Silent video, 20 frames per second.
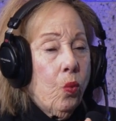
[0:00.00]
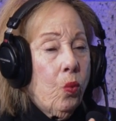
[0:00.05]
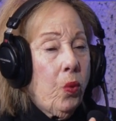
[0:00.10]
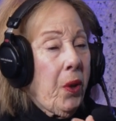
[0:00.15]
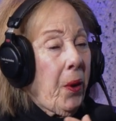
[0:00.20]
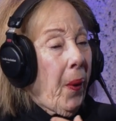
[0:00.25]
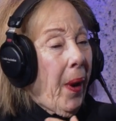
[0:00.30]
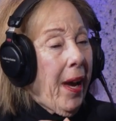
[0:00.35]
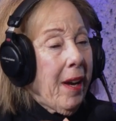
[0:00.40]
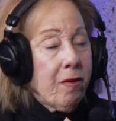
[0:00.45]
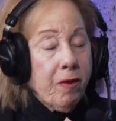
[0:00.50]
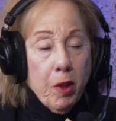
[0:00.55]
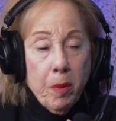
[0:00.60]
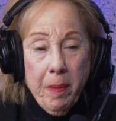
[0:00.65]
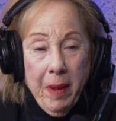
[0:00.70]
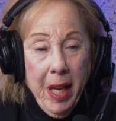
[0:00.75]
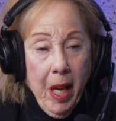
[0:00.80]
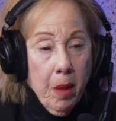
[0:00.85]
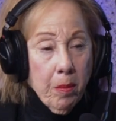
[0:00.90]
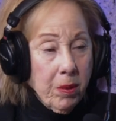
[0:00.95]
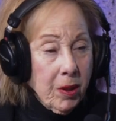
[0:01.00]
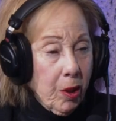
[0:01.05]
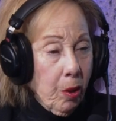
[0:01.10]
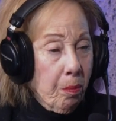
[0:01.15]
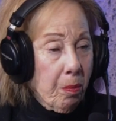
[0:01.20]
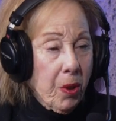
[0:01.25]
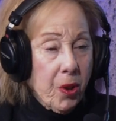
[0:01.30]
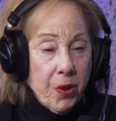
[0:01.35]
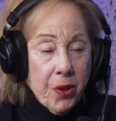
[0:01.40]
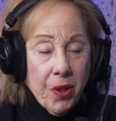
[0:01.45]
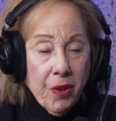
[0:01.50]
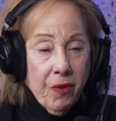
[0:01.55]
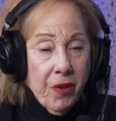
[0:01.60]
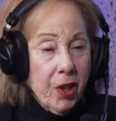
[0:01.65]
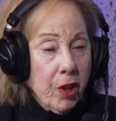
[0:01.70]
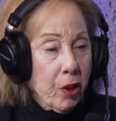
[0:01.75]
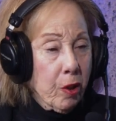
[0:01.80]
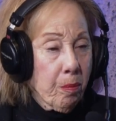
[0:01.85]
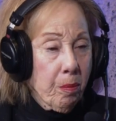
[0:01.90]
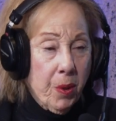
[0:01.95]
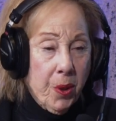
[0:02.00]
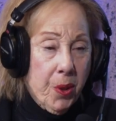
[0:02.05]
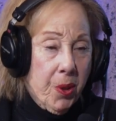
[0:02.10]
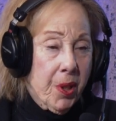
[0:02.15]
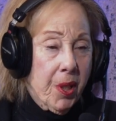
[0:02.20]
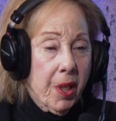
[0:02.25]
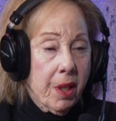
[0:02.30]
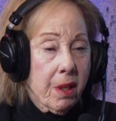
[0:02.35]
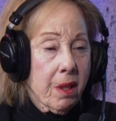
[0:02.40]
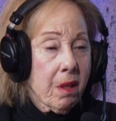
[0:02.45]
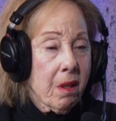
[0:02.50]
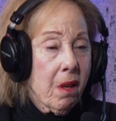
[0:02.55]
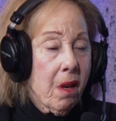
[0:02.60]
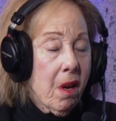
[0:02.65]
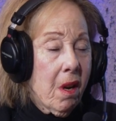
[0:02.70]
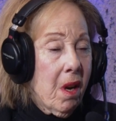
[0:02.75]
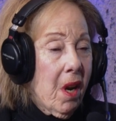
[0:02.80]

you have to be able to persevere and persist